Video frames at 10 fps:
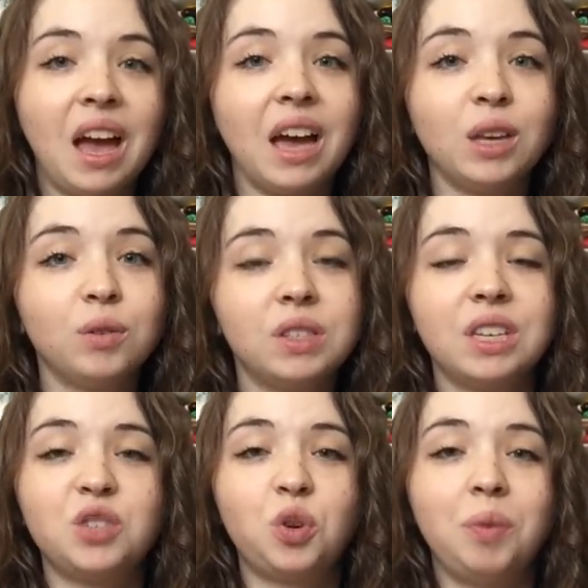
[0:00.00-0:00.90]
I use
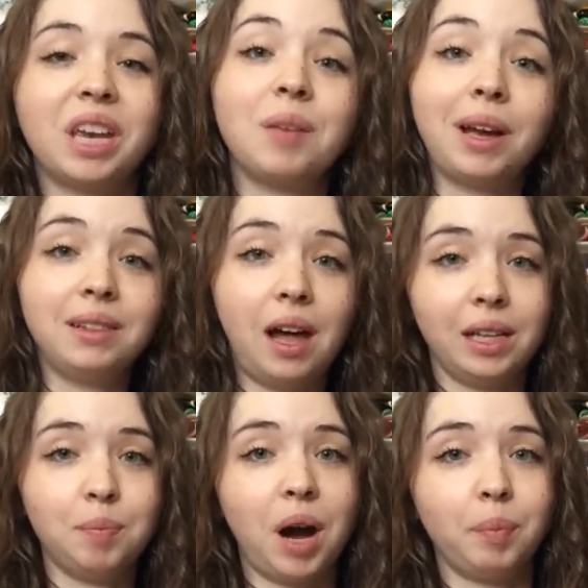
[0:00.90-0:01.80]
these when making my
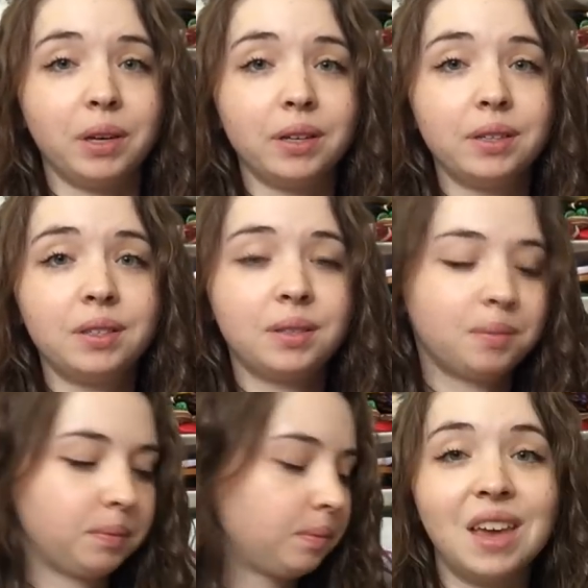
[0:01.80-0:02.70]
lollipop ears.
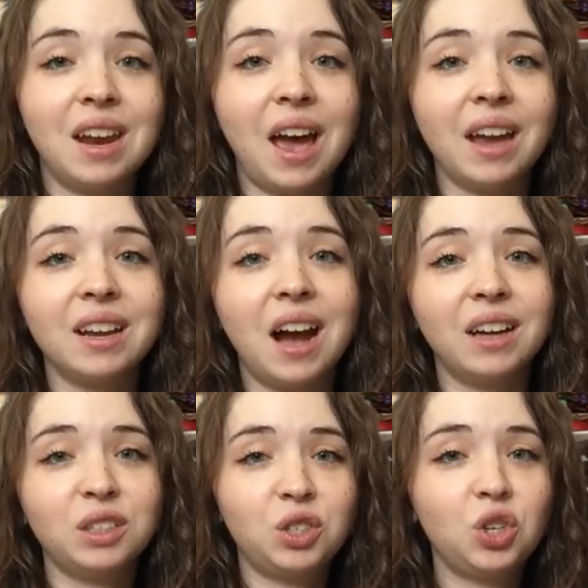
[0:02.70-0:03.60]
Then I
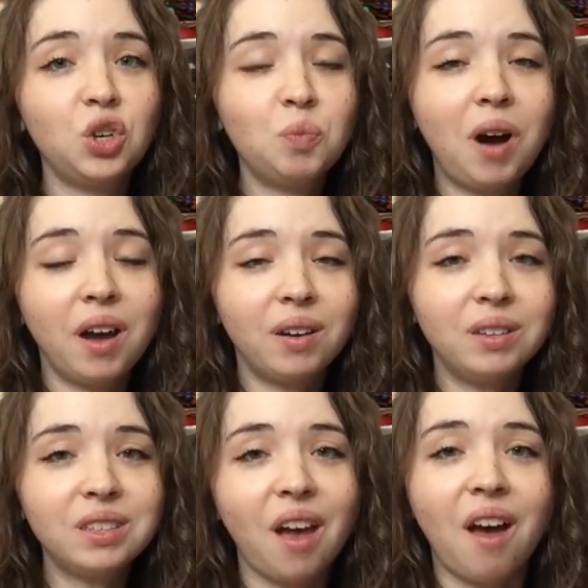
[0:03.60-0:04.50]
got two
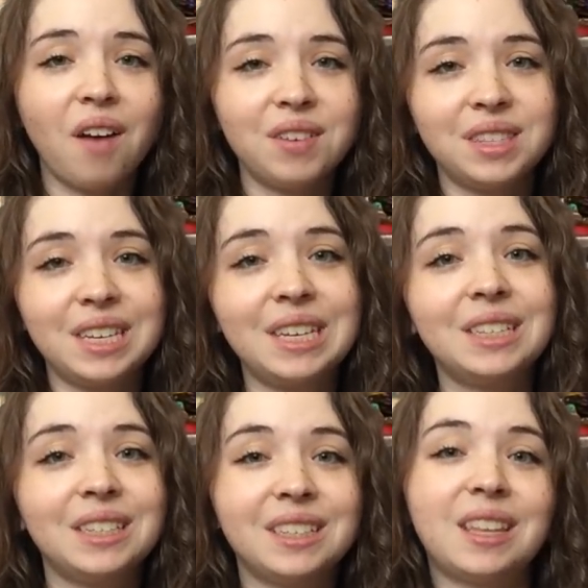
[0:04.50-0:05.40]
bottles of the E
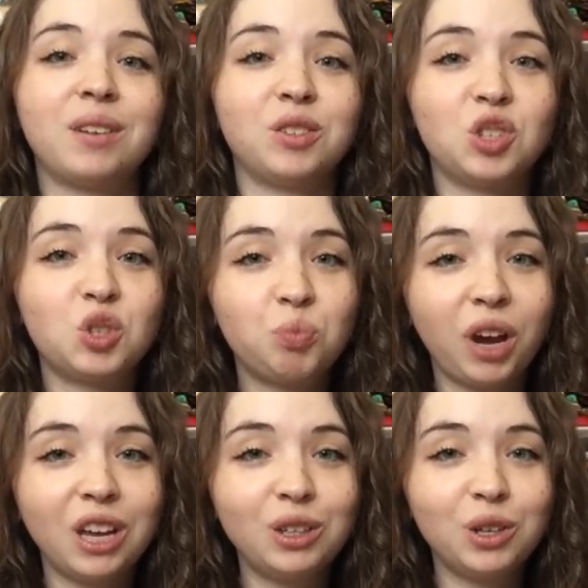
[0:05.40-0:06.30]
six thousand
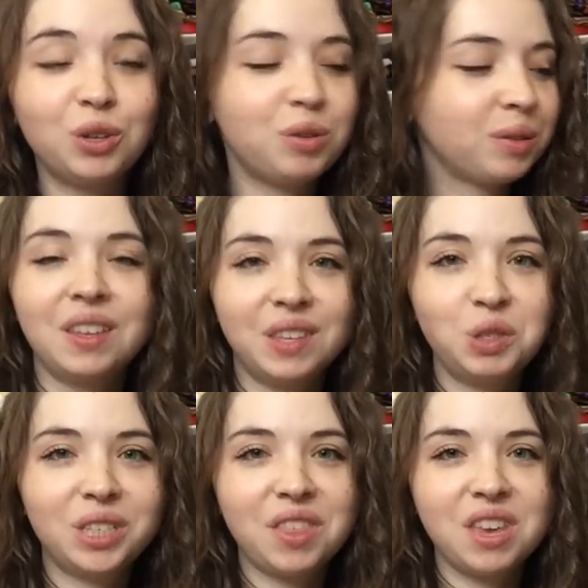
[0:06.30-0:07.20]
spray glue. This
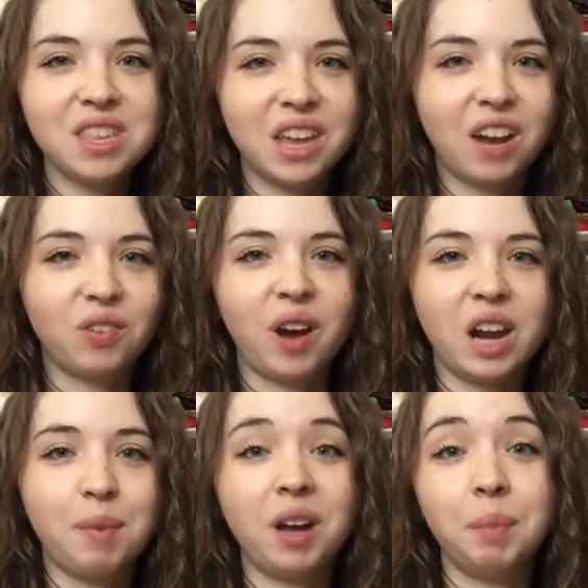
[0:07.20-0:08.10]
was a thing that I forgot
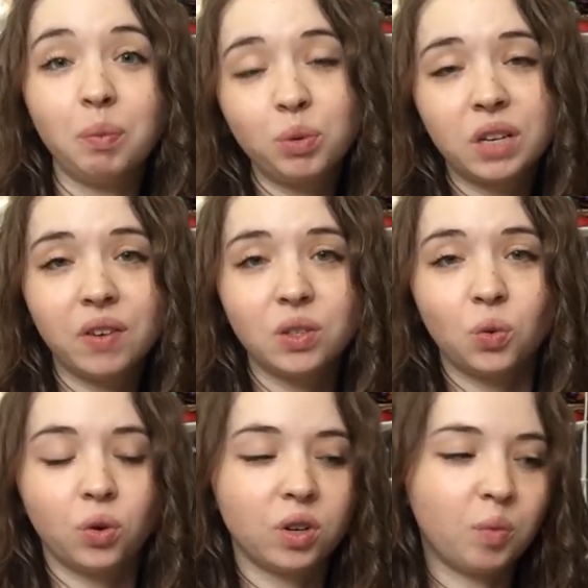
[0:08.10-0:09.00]
about in my previous
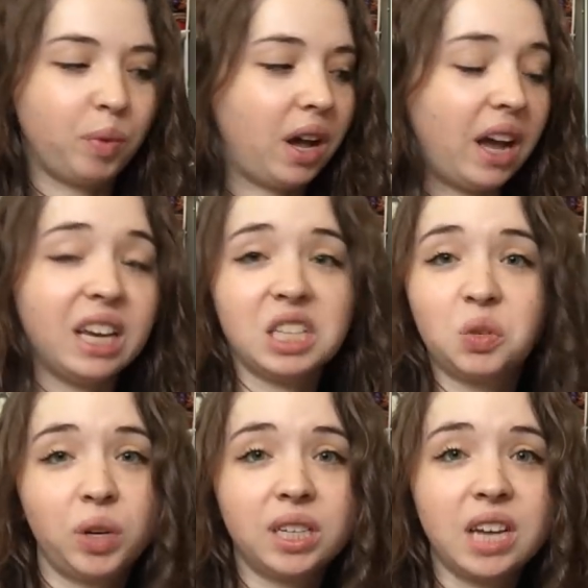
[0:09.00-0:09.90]
order, but I guess
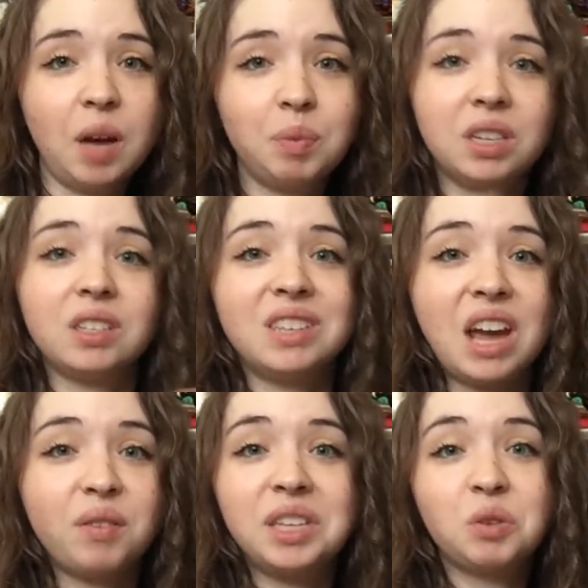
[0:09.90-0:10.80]
it worked out because
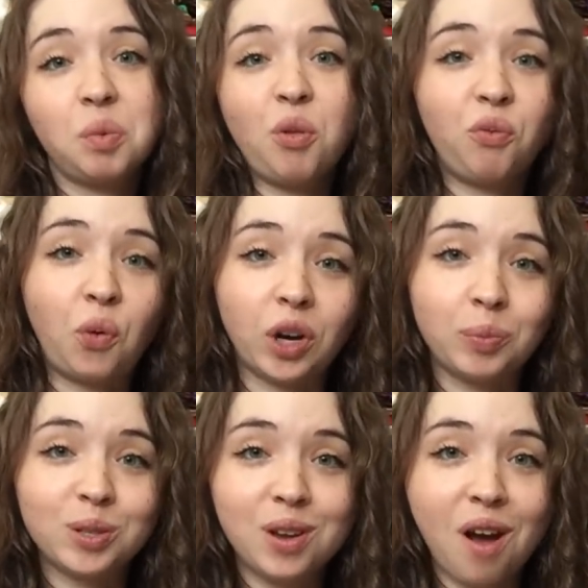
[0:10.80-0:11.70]
now these are both forty
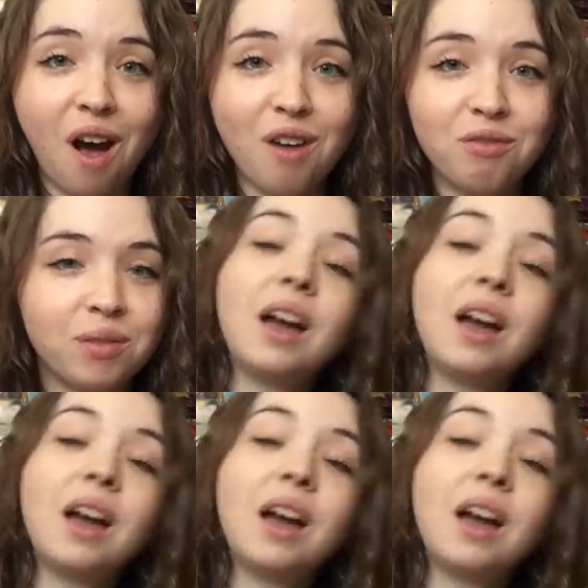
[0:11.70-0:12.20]
percent off.